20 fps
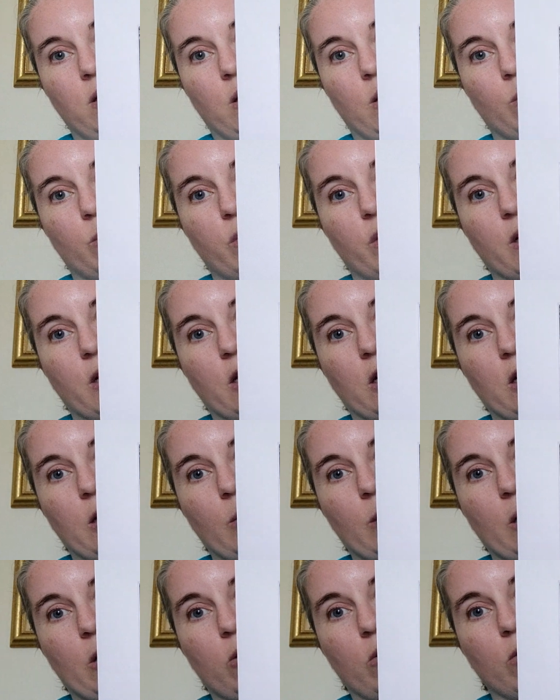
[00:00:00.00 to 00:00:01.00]
I'm thinking
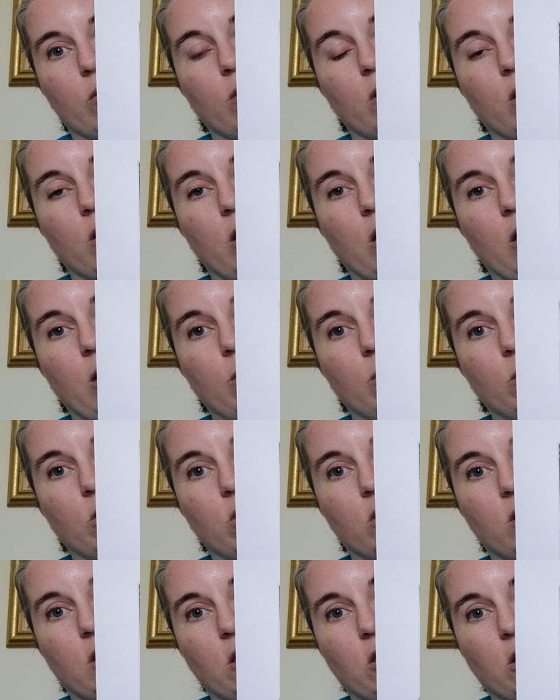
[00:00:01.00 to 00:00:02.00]
about
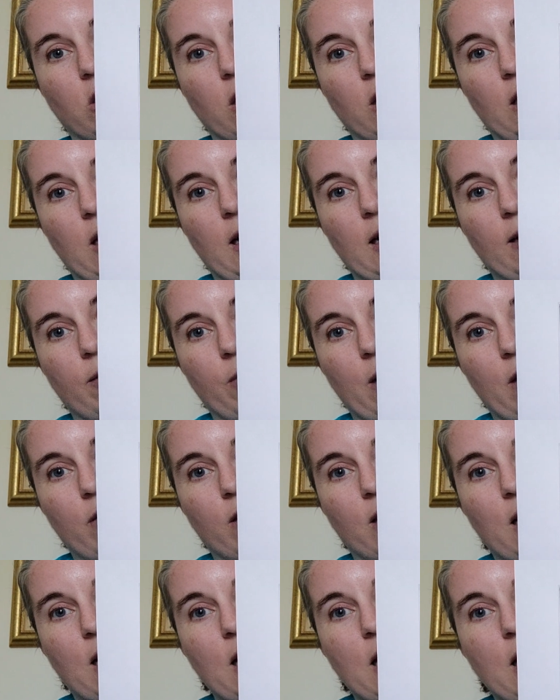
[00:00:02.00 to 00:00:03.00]
just stitching a line around
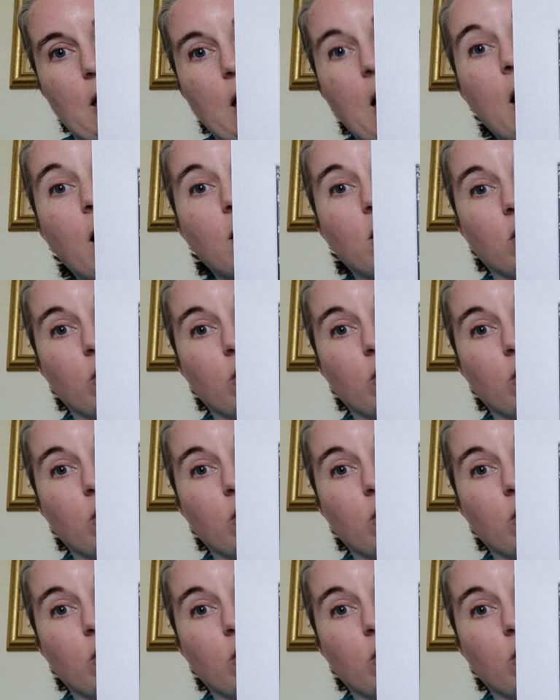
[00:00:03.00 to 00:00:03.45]
it and not